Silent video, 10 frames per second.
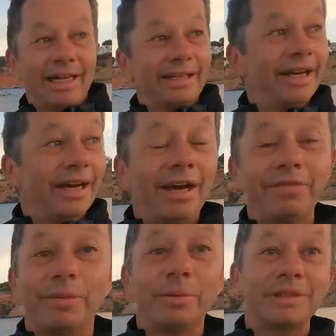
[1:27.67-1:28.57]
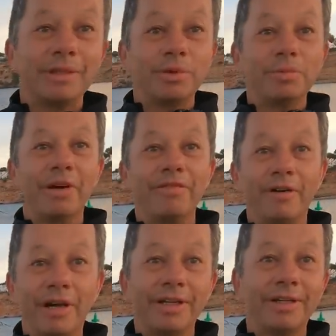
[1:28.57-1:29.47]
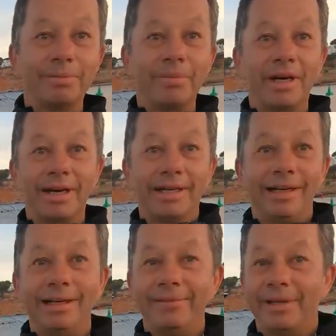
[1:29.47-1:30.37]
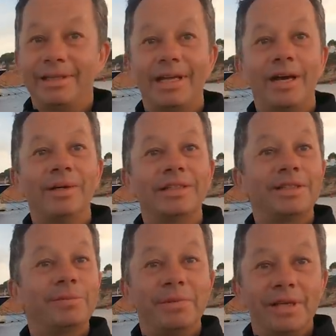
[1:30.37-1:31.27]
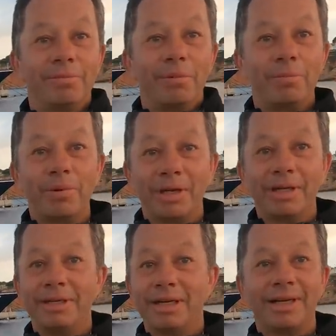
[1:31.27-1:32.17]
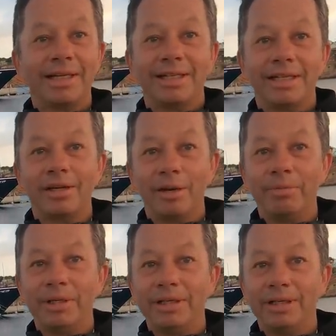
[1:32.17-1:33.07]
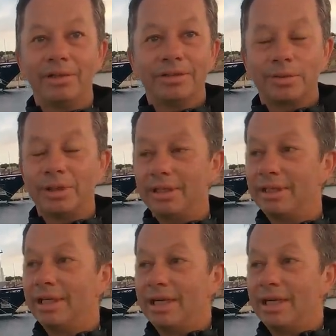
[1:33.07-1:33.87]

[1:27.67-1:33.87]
And yeah, afterwards it was my father and my uncle, and now it's me and my brother running the company in Austria.